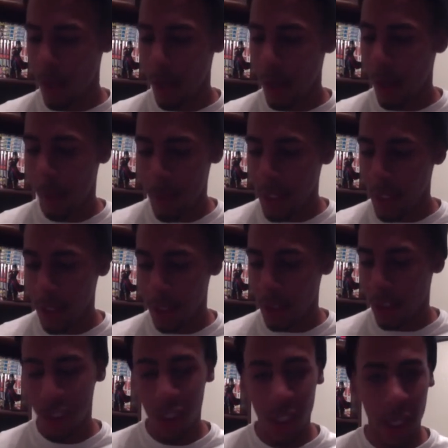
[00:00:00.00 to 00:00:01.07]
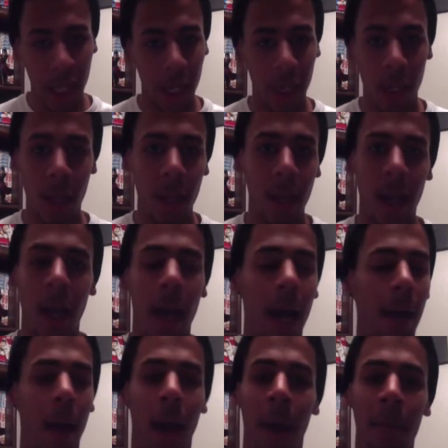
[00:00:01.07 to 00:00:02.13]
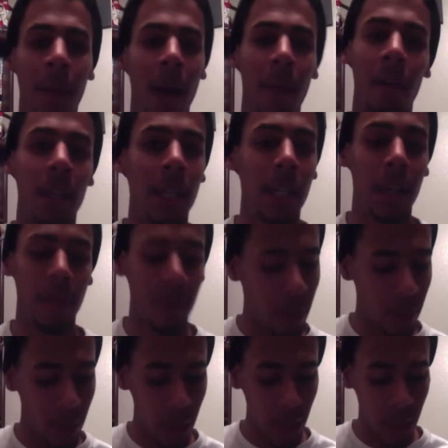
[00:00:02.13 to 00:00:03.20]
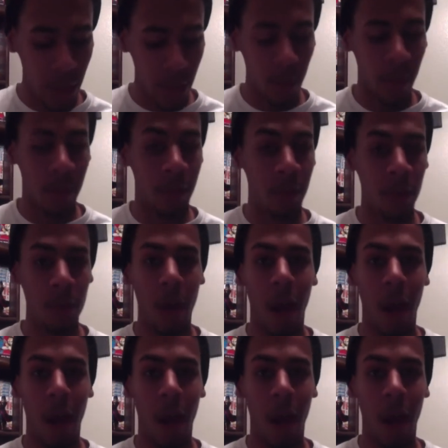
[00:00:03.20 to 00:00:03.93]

I mean, shit. I'm not really giving a really good review.